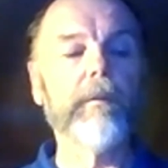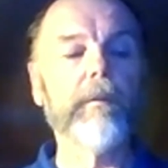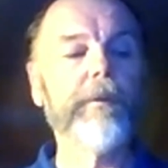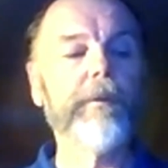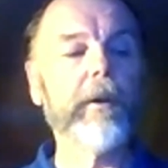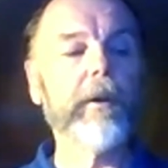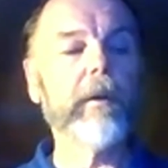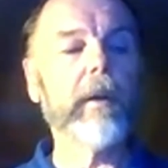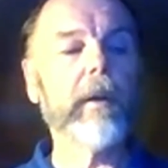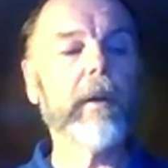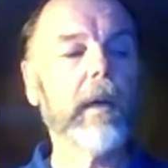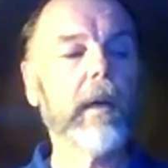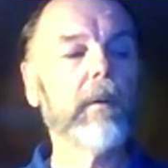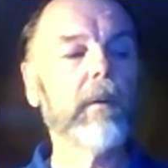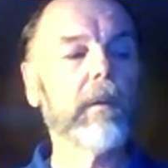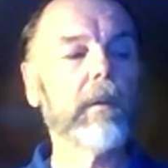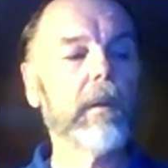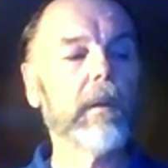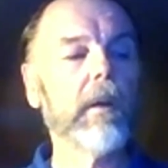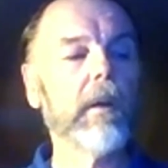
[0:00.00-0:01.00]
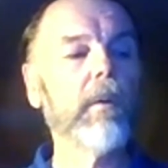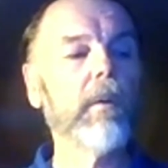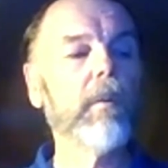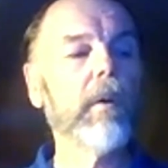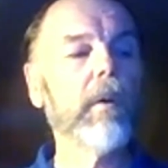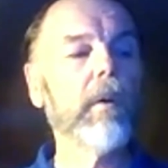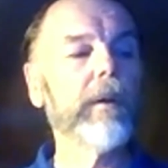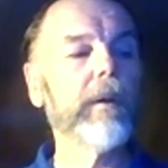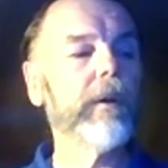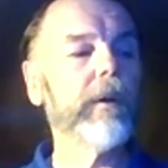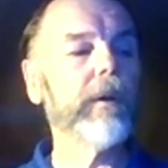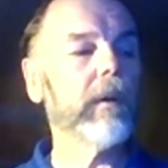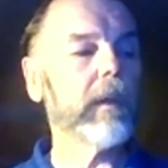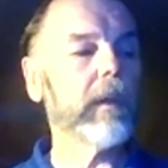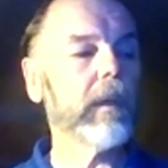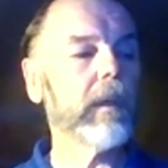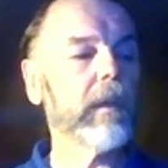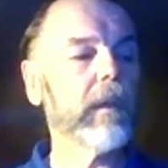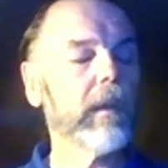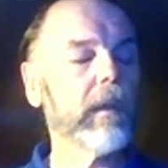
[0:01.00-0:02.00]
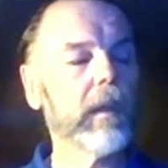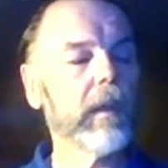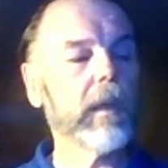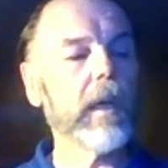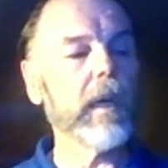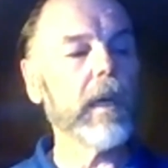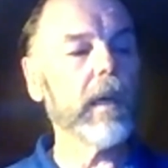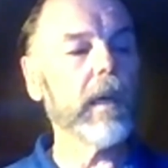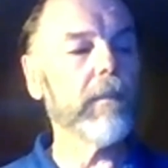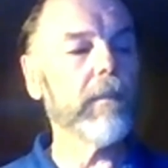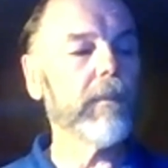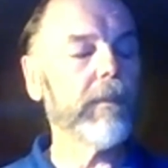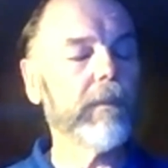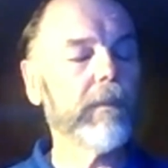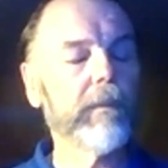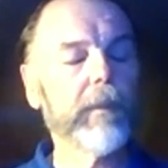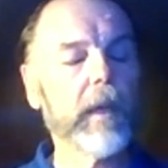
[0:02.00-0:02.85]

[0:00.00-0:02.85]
figuring out who are your key,